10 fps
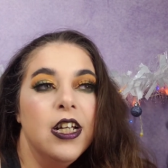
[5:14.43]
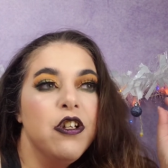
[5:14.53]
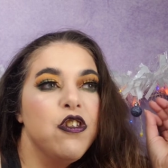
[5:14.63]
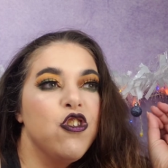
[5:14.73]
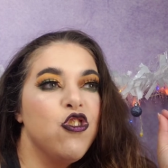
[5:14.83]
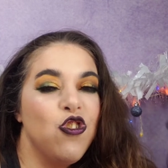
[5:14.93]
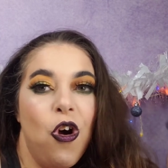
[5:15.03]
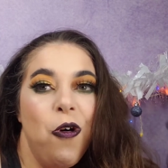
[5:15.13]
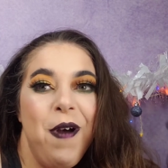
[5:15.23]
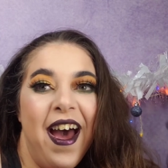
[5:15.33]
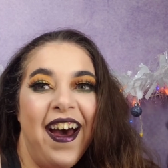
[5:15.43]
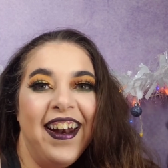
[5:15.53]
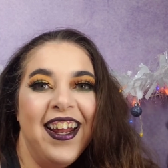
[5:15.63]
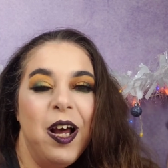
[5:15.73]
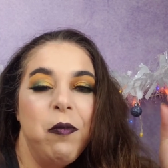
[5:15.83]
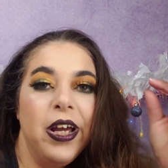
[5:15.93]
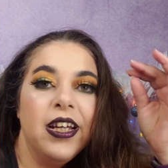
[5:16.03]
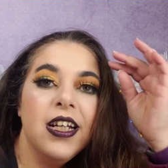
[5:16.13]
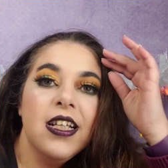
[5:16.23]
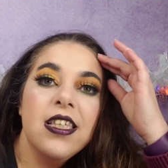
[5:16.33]
so bad. And I'm
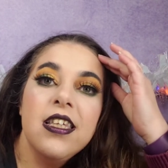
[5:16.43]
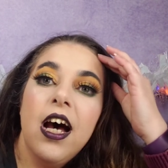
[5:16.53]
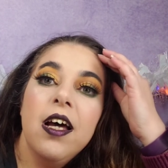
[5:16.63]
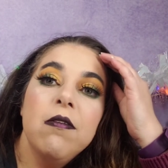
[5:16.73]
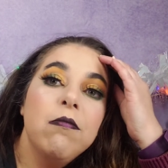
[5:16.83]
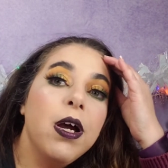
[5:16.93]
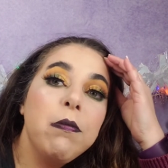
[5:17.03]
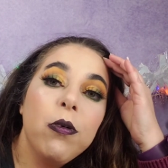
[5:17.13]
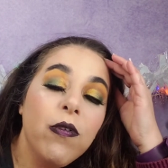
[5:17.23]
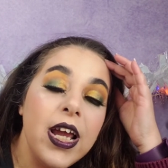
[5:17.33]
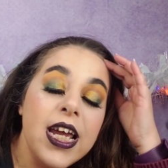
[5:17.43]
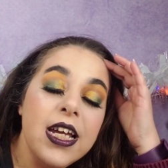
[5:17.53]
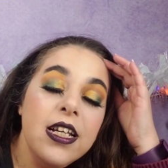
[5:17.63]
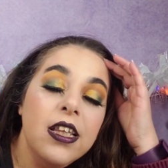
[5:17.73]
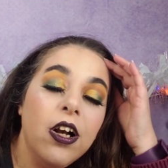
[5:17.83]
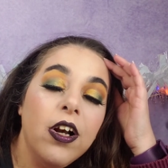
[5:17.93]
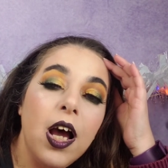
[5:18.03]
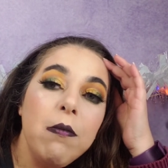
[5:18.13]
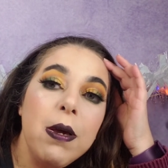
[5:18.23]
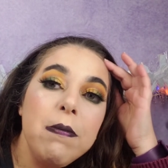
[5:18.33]
like, it's not my parade. They're
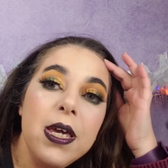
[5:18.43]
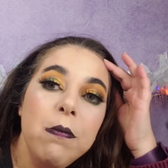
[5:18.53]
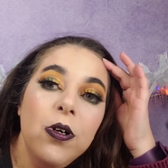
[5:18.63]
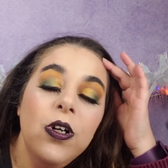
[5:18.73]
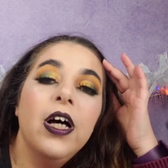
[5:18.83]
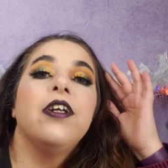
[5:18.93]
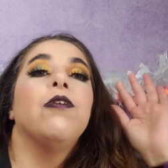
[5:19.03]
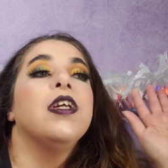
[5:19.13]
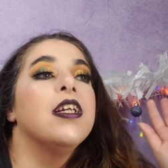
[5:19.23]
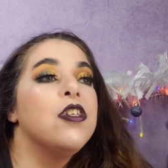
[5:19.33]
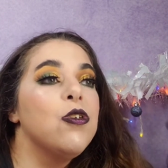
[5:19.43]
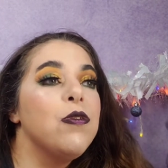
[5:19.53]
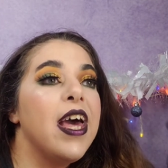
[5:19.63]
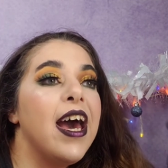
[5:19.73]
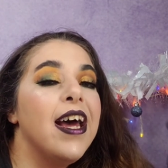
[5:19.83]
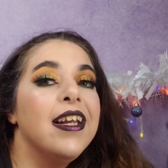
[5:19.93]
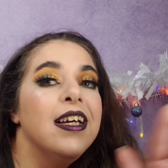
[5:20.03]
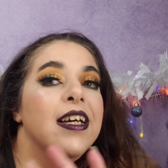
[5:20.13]
not my people. I don't need to do that.